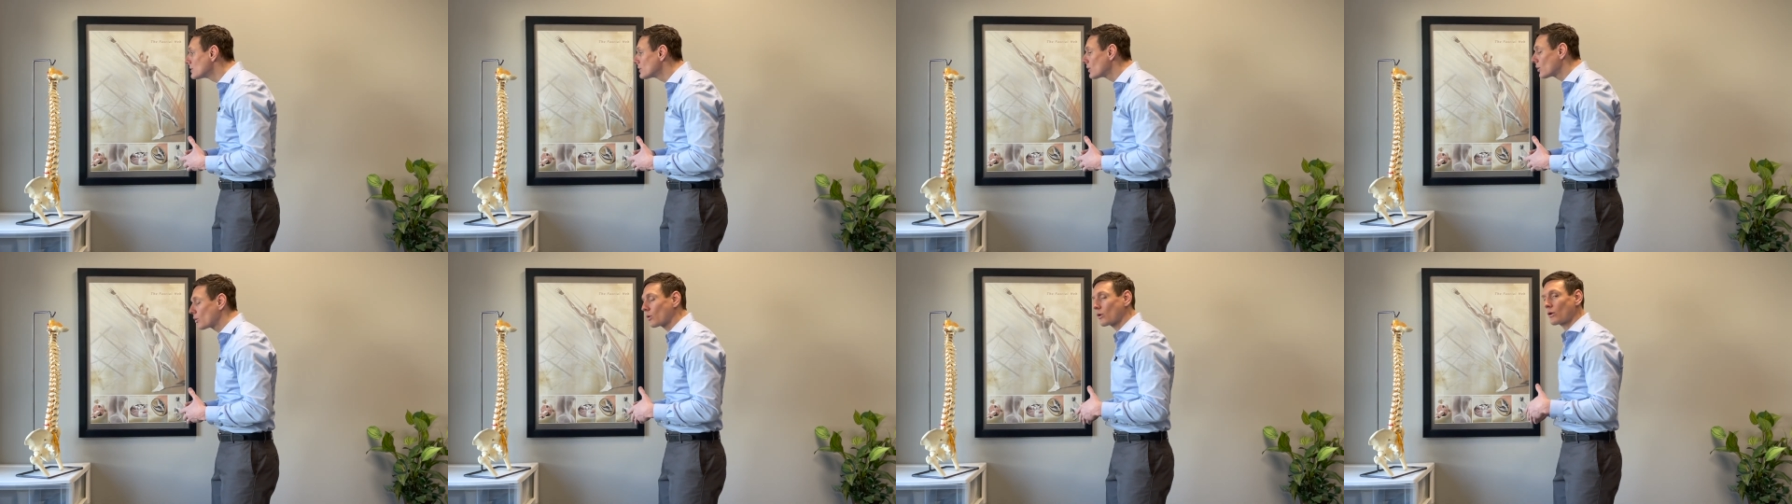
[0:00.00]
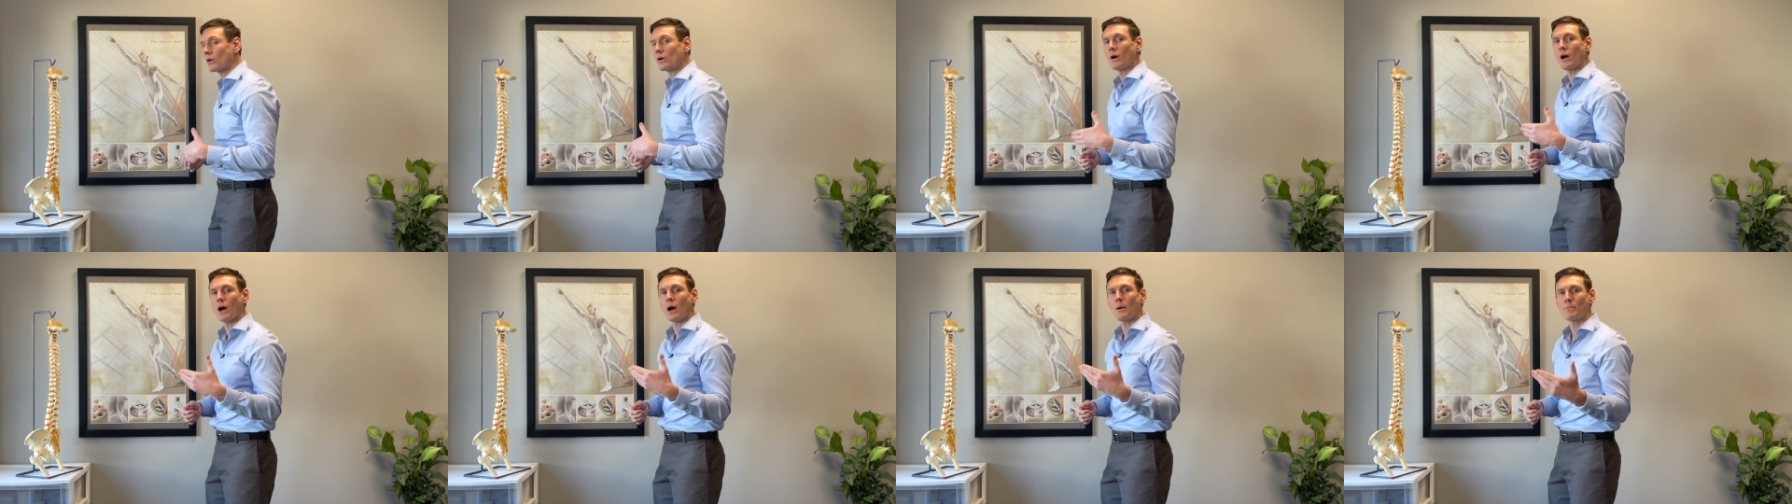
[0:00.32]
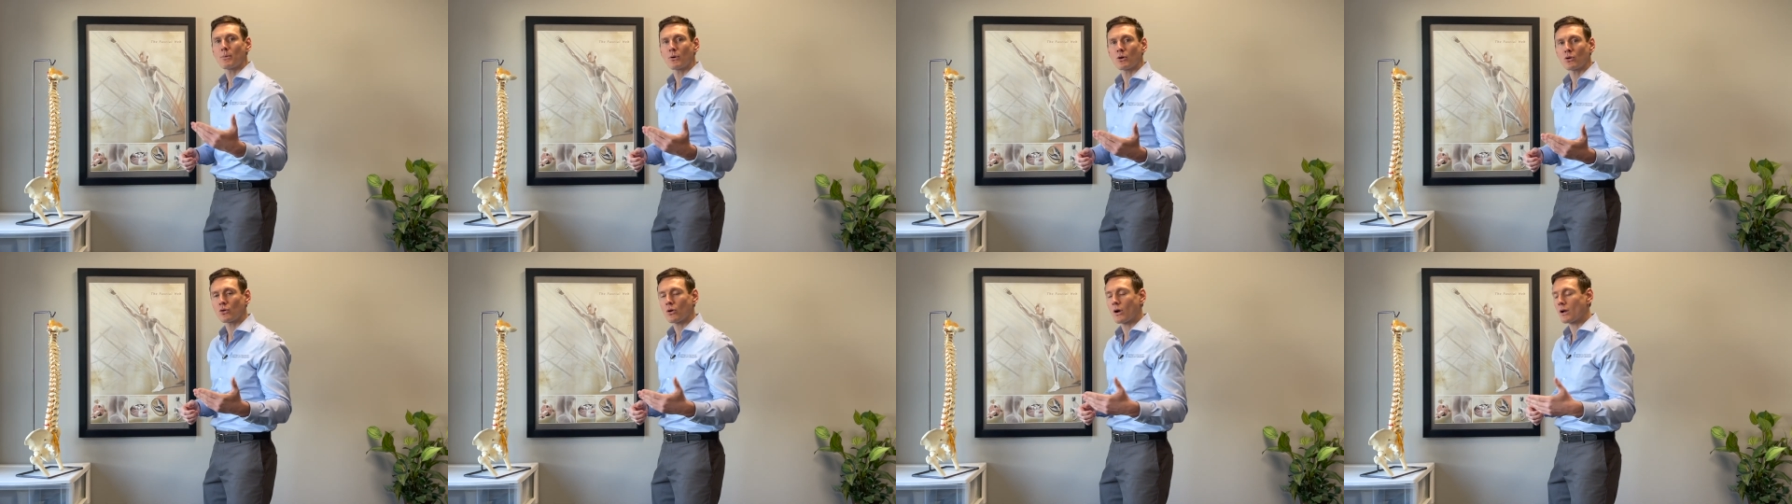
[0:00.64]
or
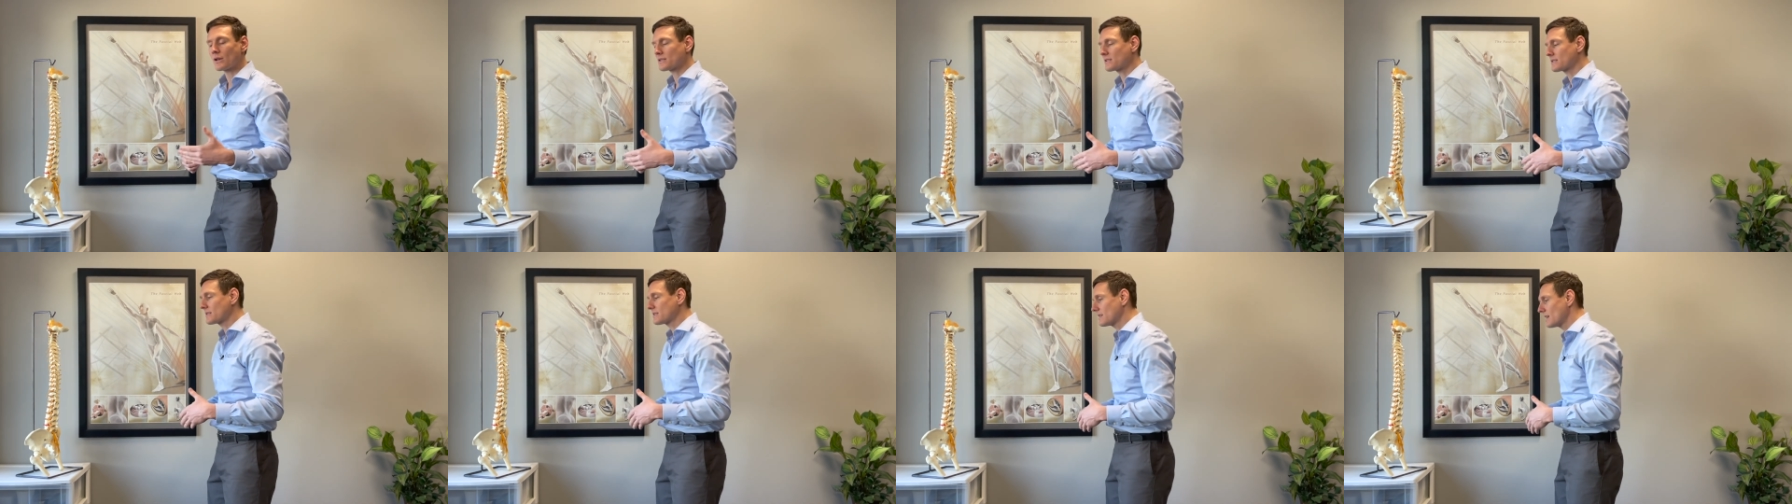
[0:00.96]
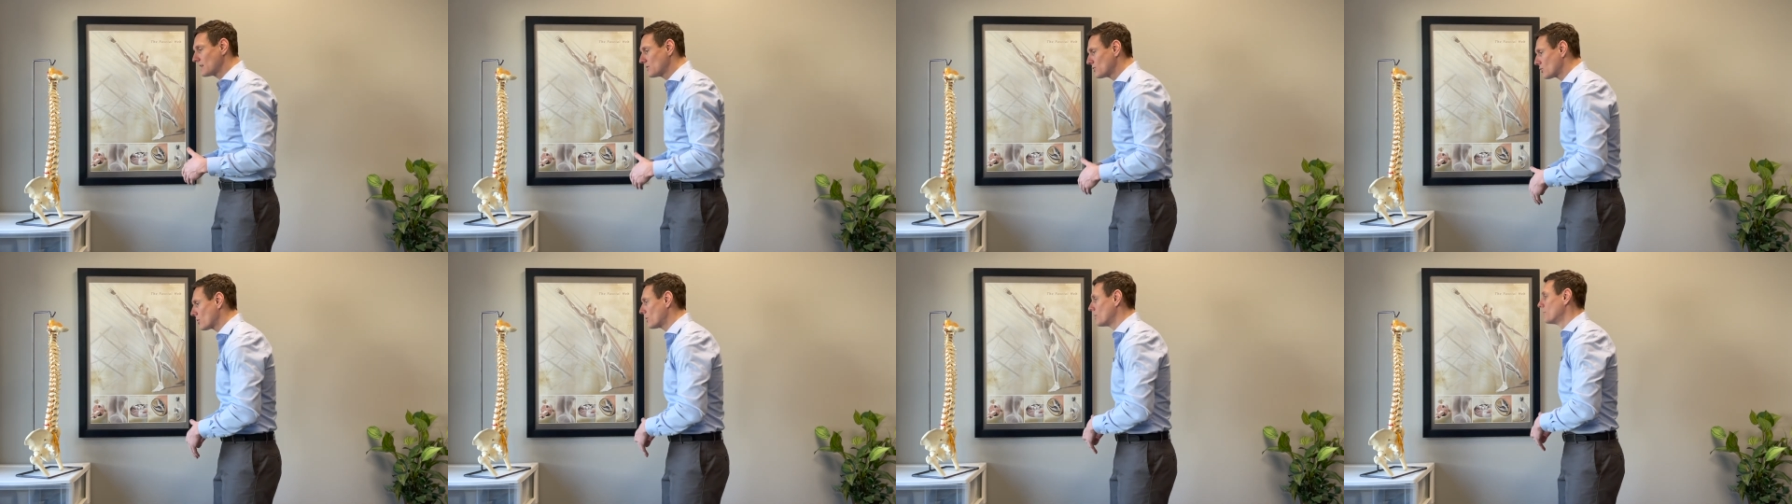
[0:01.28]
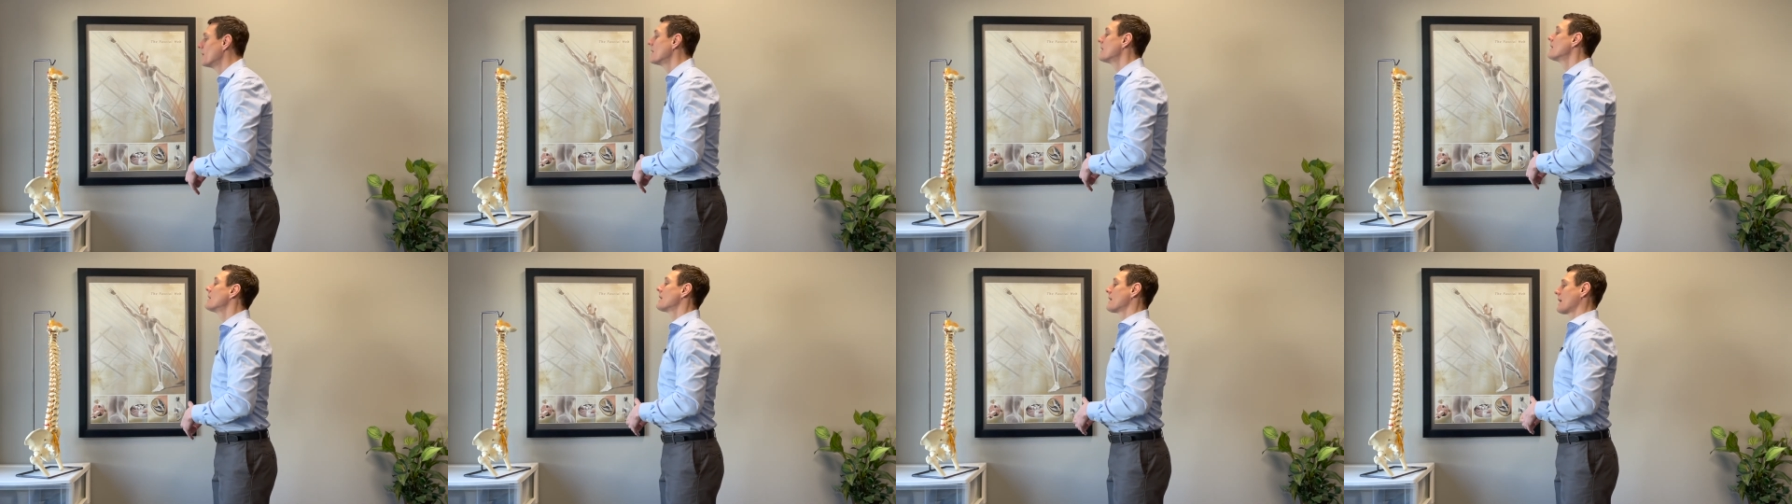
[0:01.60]
upper cross syndrome
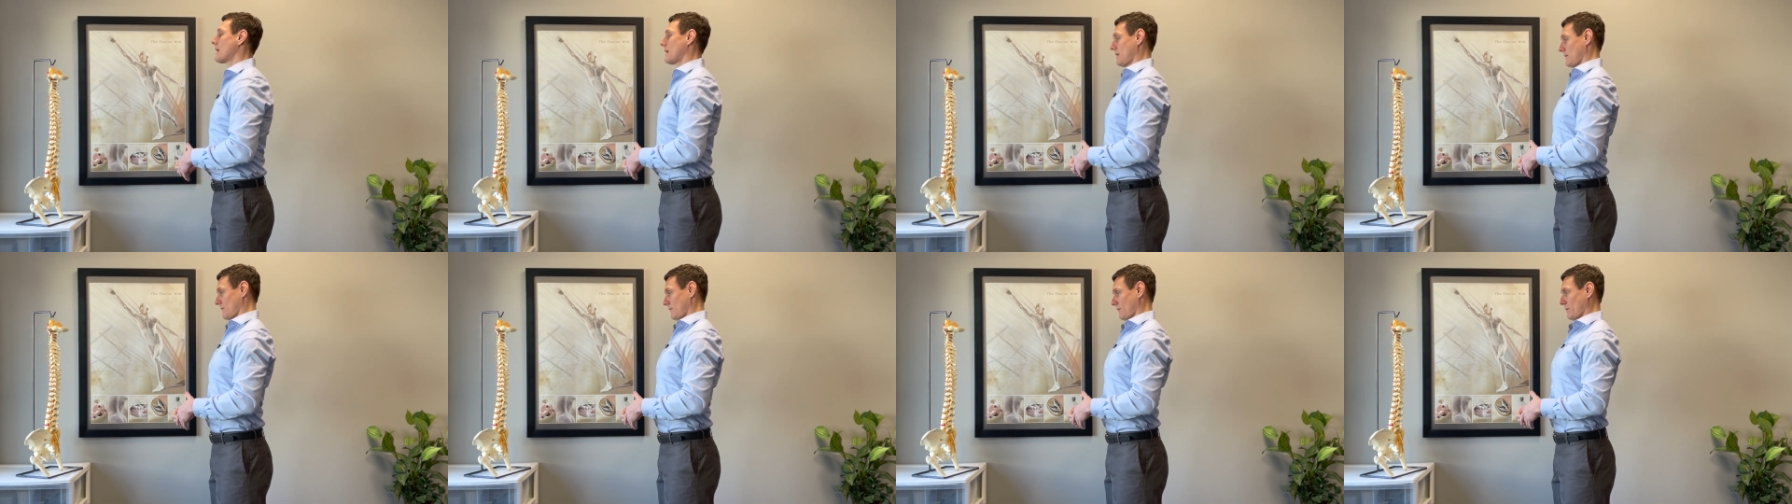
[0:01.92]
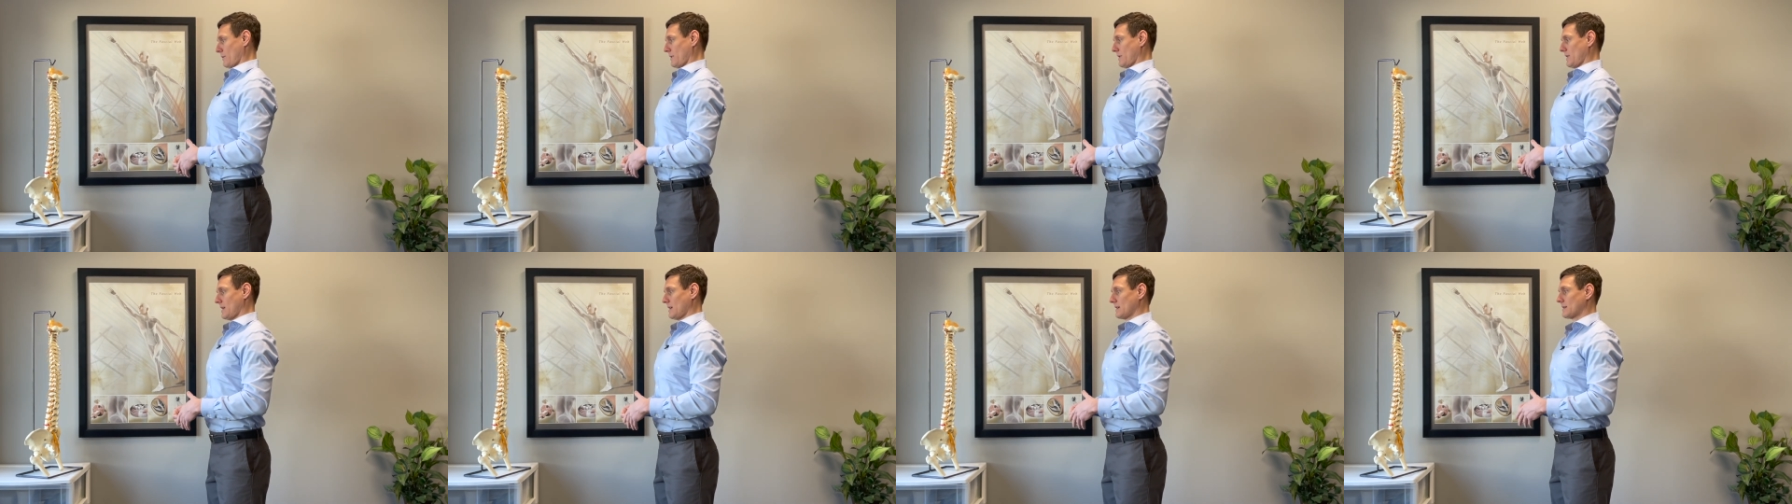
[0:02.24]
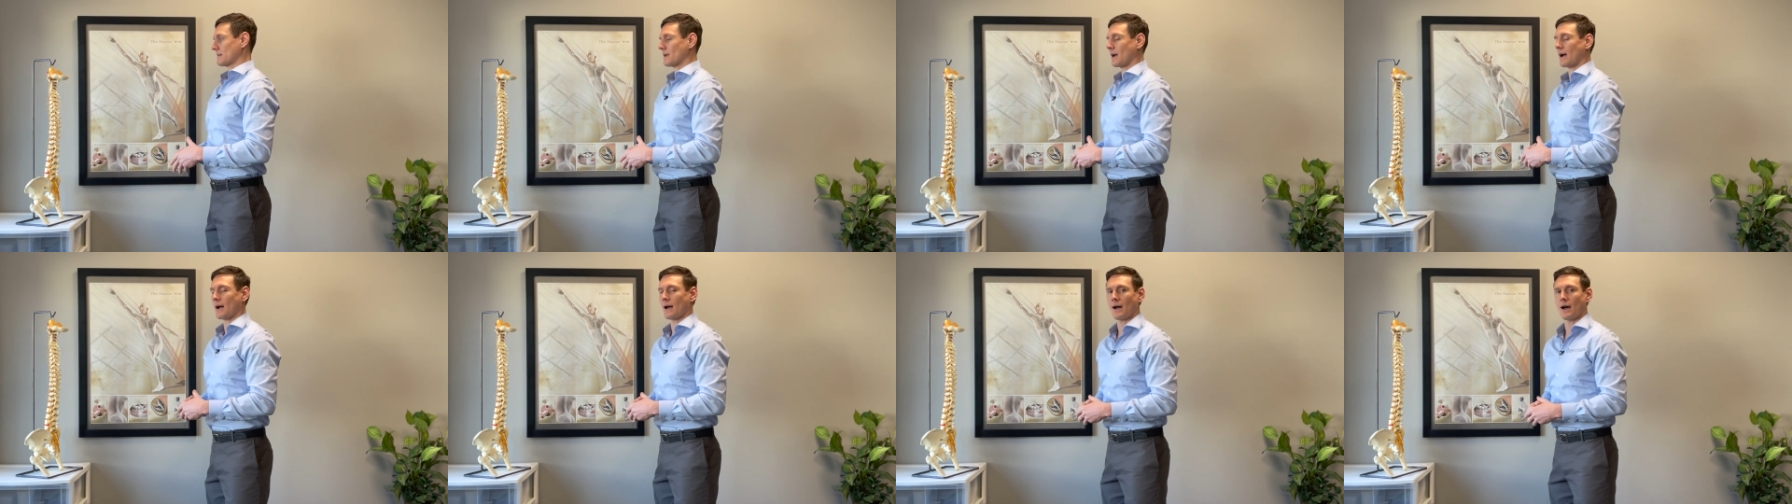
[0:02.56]
and for
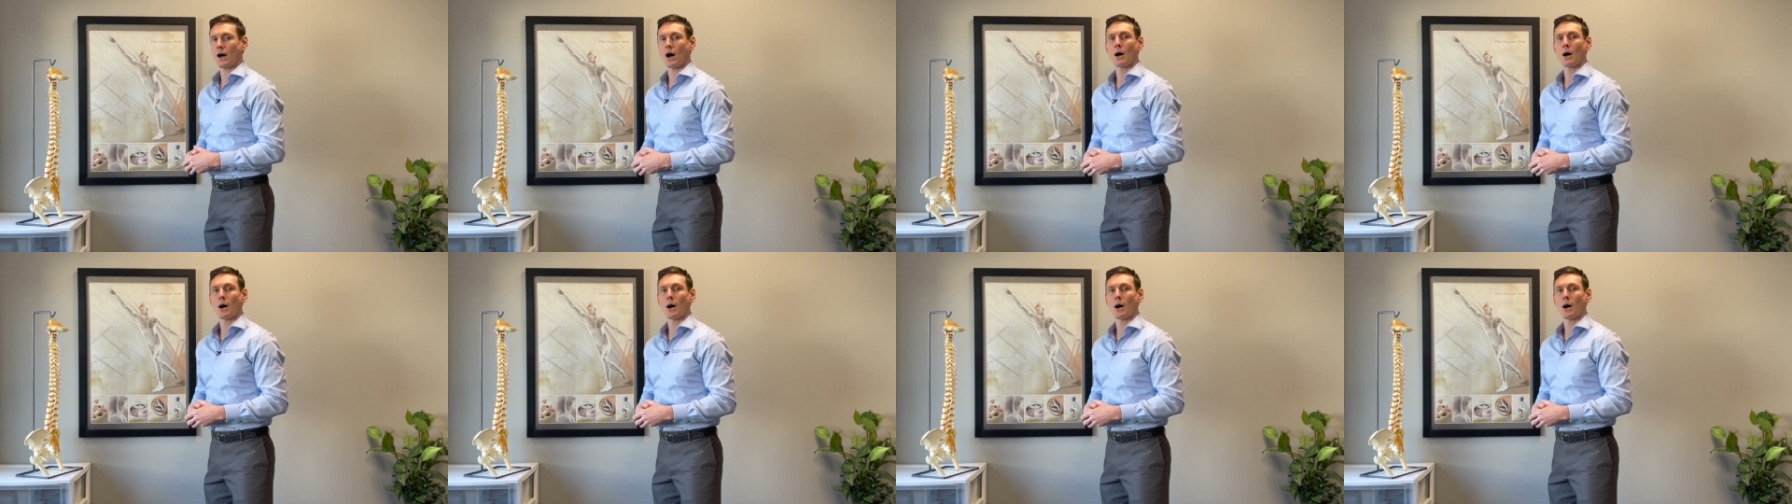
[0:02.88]
this uh,